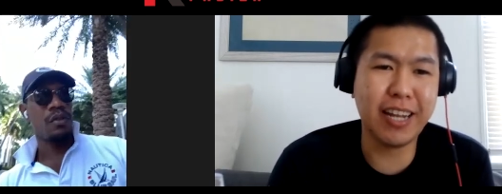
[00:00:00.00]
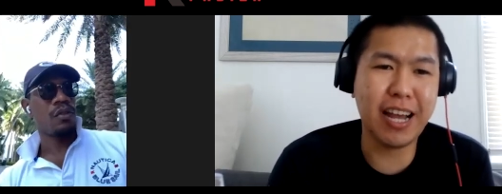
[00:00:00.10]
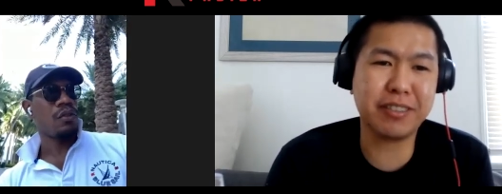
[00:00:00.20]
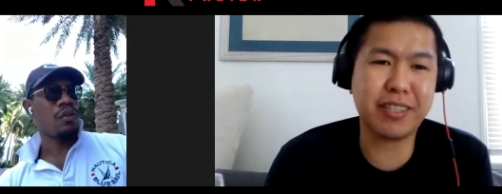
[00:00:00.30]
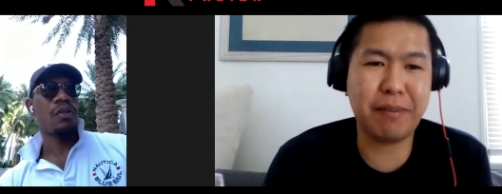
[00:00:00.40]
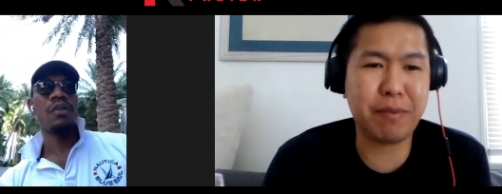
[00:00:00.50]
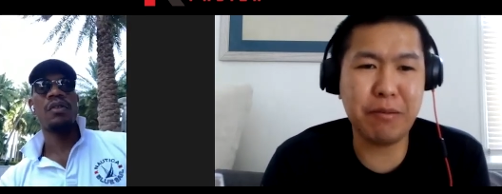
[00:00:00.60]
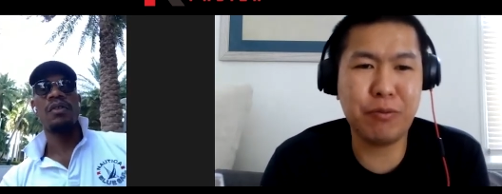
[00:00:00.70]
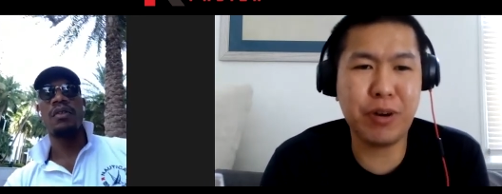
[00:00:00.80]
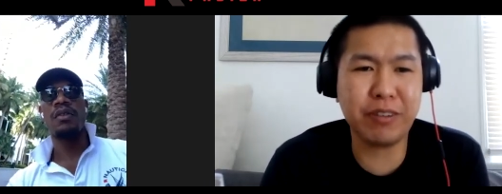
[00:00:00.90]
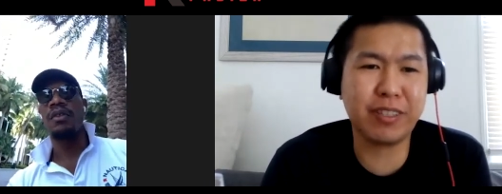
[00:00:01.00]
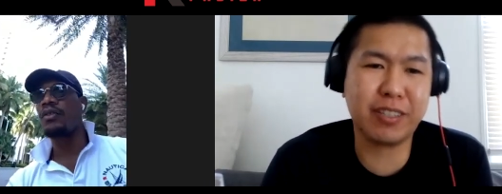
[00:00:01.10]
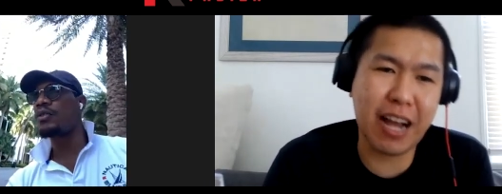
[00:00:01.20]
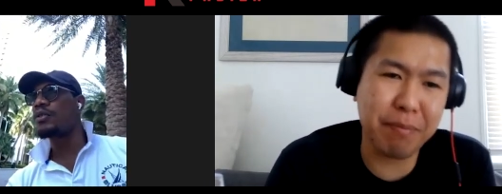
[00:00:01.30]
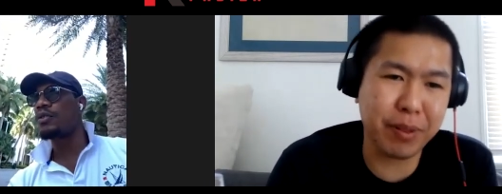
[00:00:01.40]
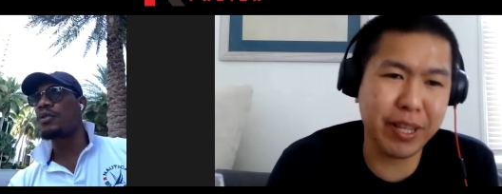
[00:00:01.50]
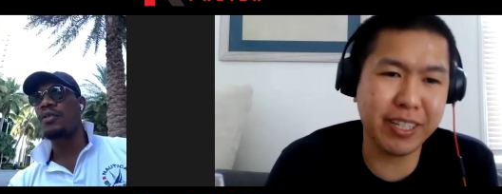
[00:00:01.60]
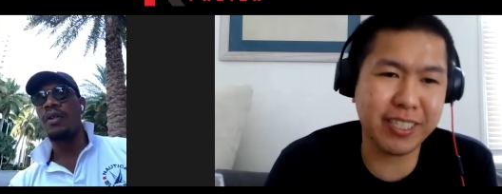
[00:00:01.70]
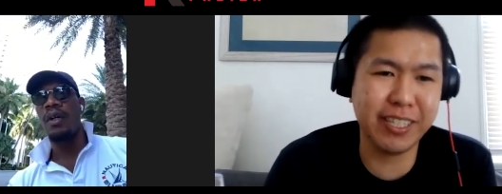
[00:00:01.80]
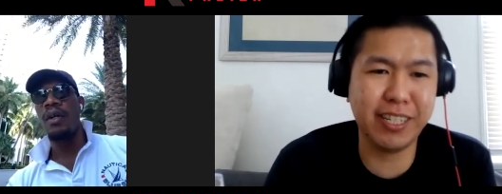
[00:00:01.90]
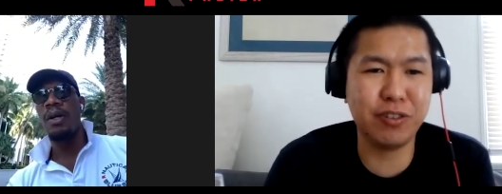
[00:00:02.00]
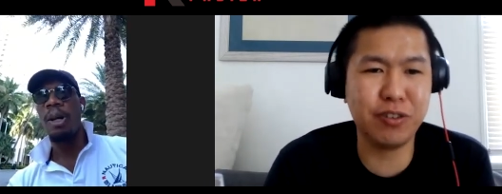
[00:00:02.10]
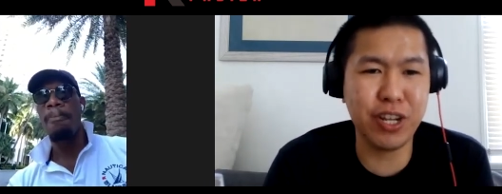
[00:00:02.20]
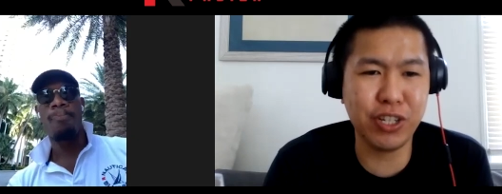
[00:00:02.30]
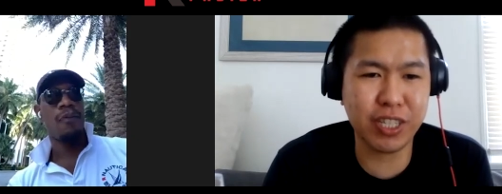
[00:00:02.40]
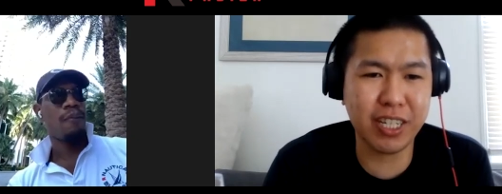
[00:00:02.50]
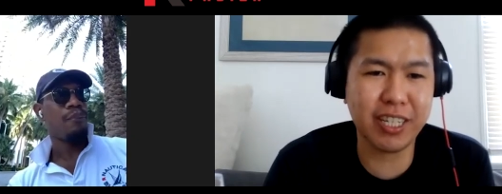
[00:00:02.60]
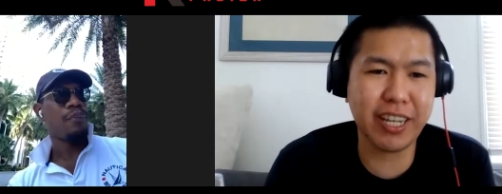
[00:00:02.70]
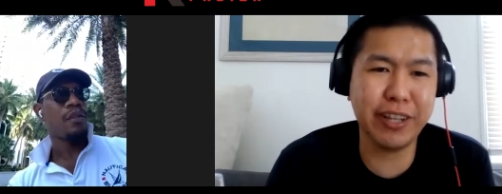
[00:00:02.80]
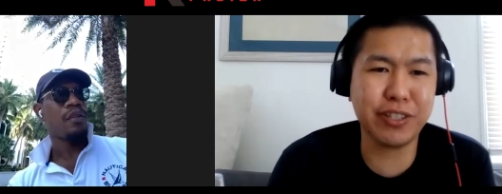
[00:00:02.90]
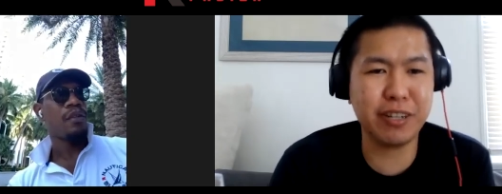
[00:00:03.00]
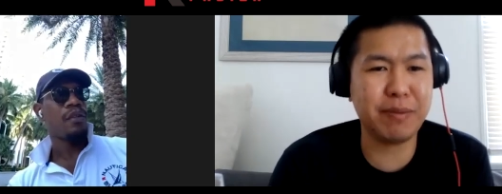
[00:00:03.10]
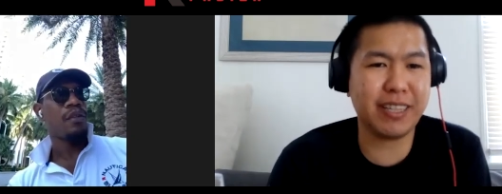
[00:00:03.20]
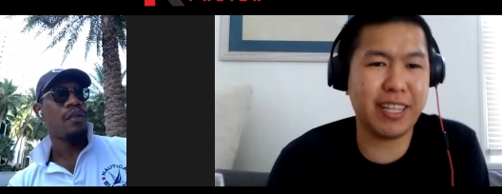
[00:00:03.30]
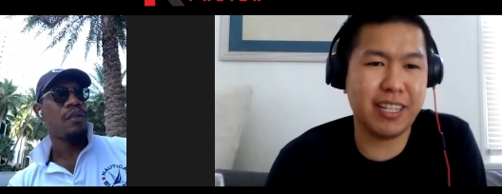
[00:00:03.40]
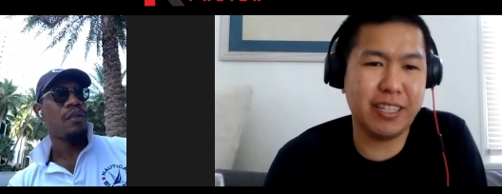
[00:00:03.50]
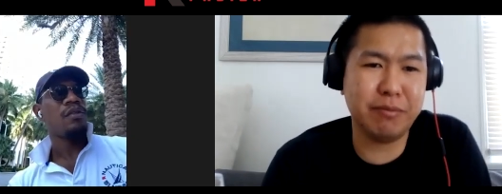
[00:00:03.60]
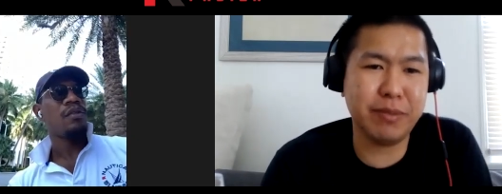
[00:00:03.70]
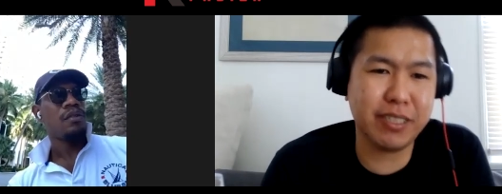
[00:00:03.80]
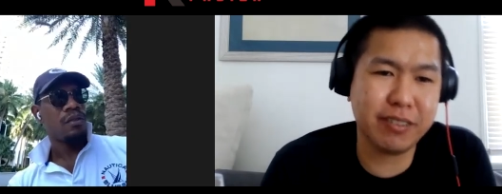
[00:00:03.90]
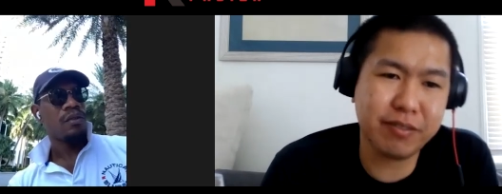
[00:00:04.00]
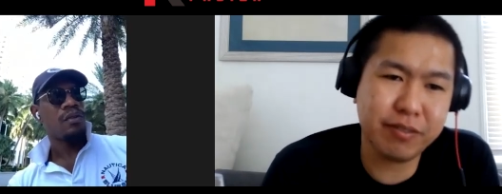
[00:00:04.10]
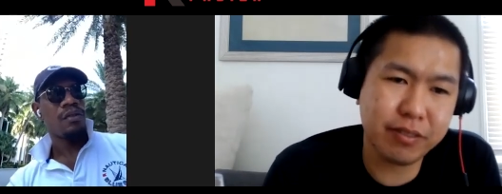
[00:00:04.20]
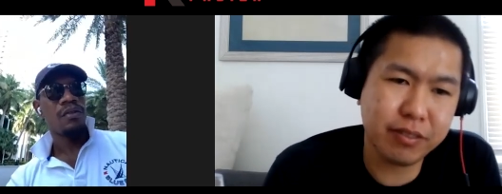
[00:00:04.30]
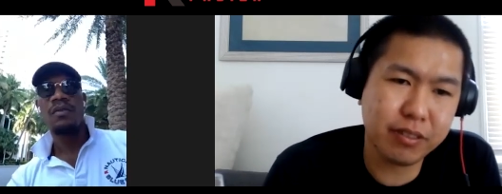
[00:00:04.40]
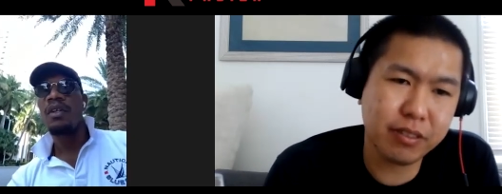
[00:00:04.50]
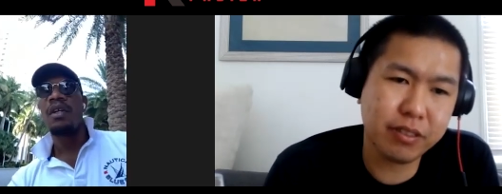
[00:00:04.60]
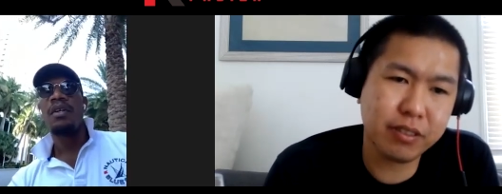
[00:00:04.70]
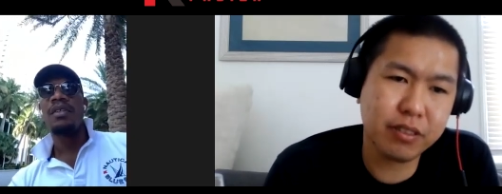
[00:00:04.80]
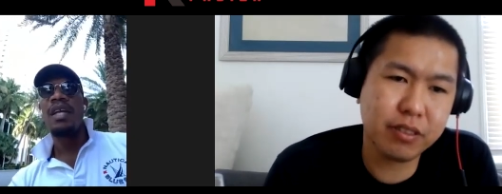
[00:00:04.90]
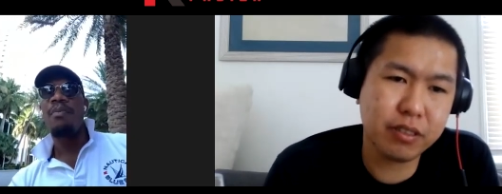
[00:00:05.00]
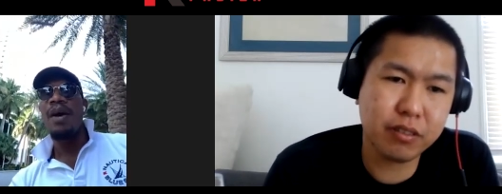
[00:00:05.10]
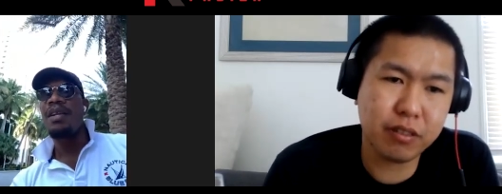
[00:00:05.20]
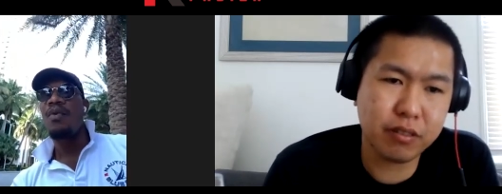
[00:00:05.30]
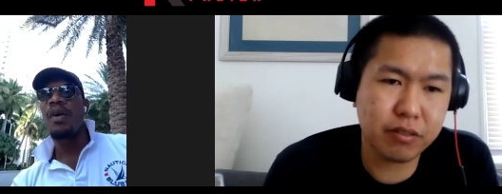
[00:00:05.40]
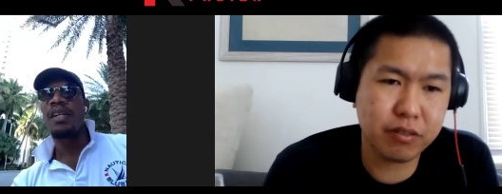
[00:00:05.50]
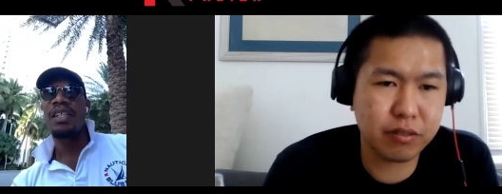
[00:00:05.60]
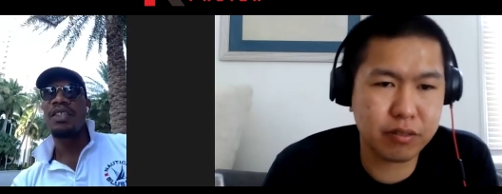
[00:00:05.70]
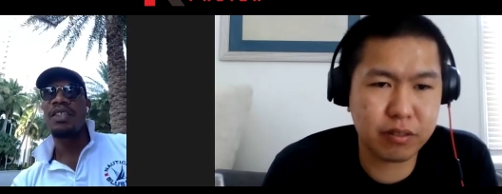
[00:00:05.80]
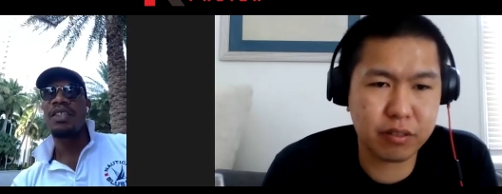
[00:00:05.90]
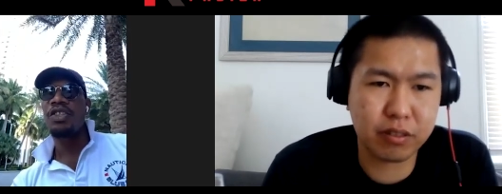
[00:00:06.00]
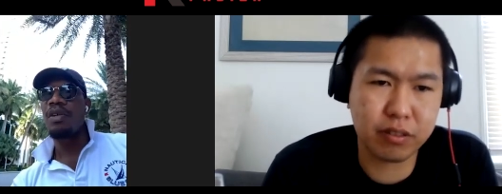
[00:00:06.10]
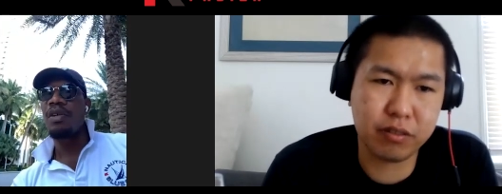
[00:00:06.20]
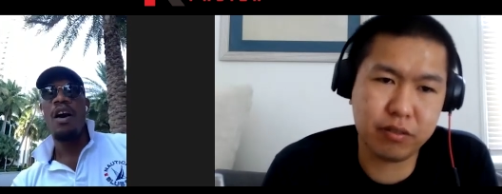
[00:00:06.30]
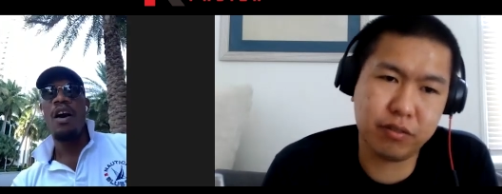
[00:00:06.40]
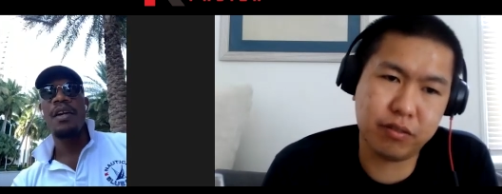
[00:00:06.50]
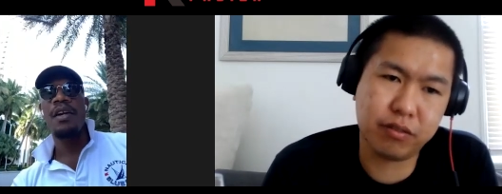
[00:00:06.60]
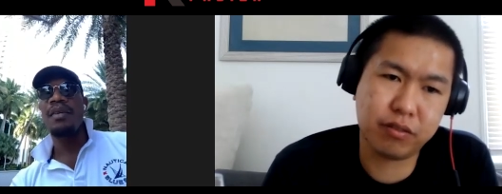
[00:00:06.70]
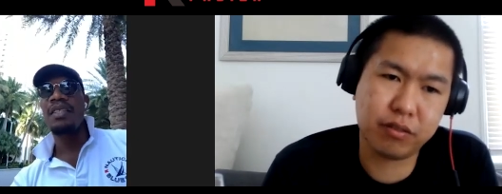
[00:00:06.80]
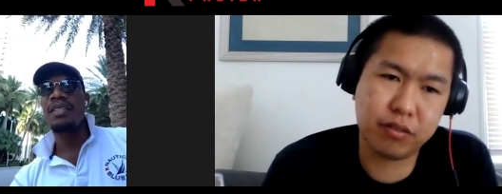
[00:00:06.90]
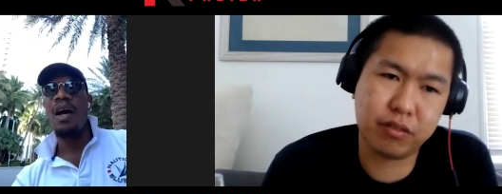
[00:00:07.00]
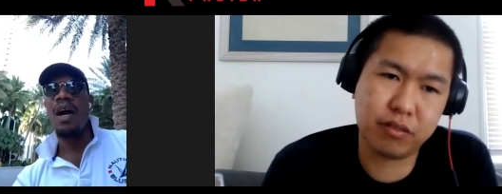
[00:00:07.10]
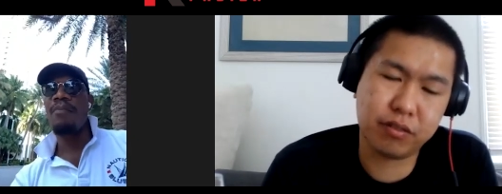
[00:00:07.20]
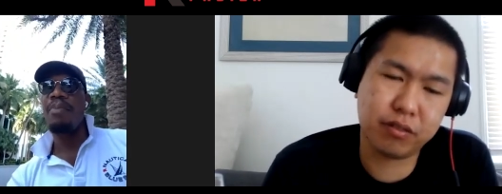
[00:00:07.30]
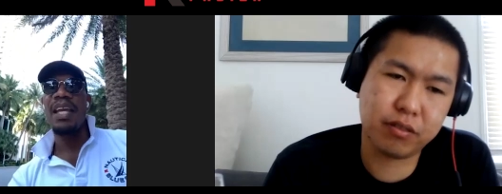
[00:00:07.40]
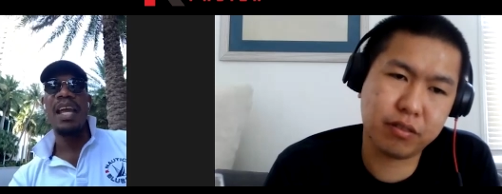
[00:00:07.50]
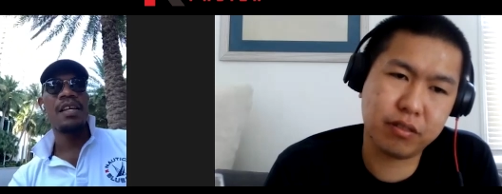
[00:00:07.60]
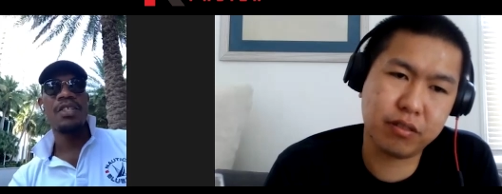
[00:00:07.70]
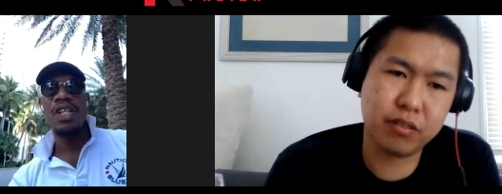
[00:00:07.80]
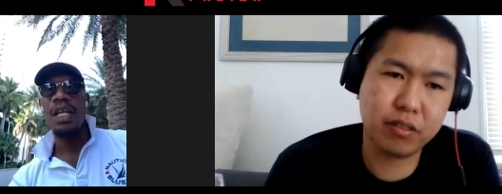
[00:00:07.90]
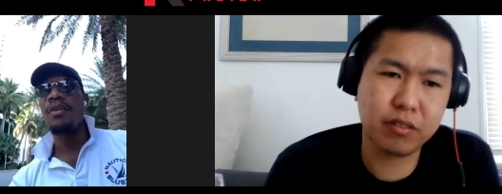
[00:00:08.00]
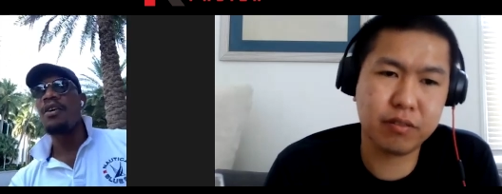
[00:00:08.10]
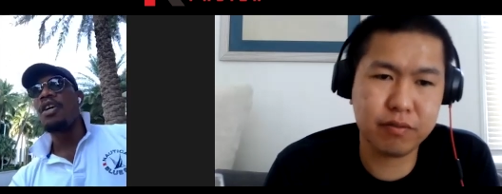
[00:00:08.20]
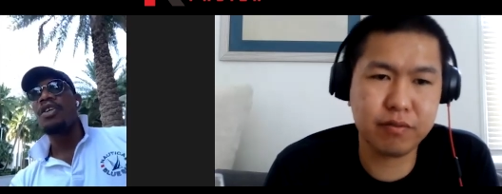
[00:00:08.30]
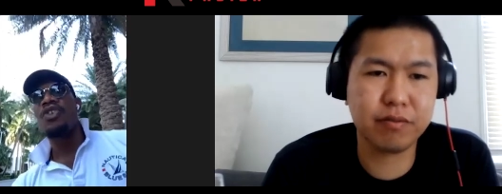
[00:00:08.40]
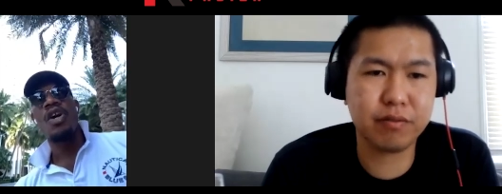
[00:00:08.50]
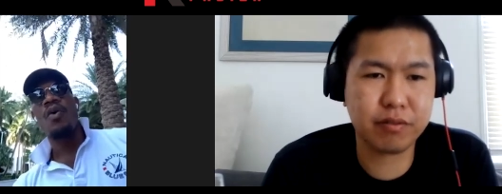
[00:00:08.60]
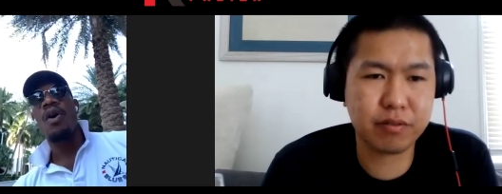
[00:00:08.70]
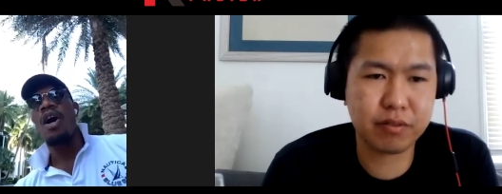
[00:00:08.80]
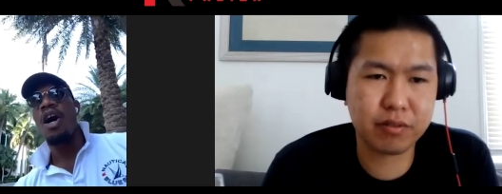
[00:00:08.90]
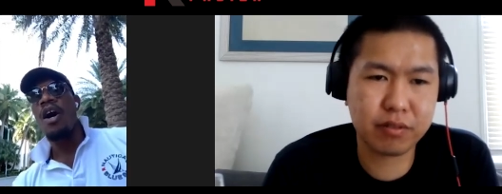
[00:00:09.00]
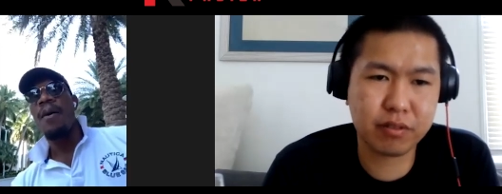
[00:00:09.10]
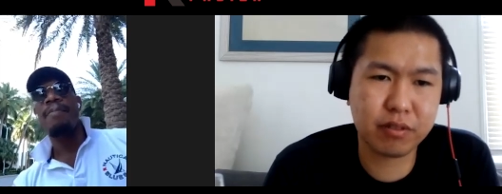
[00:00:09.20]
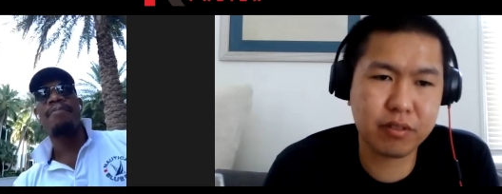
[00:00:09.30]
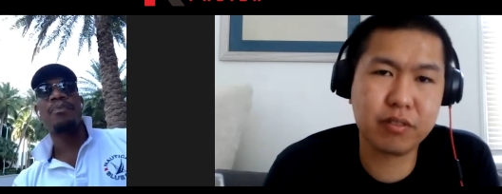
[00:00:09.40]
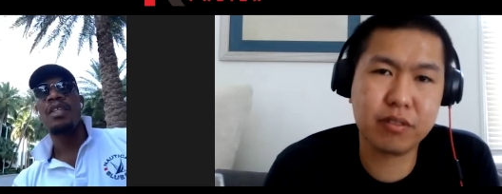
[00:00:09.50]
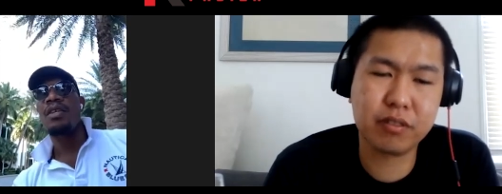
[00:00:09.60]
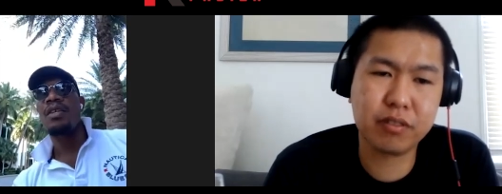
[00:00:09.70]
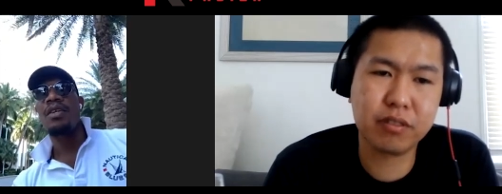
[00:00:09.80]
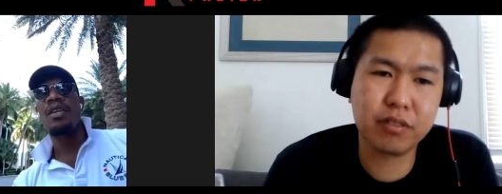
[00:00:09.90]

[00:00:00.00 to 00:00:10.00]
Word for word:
Speaker 1: Now he's like probably one of the top players in Indonesia. Can you talk about that a little bit?
Speaker 2: Yeah, Brandon works extremely hard. He's um big energy, you know. Um, you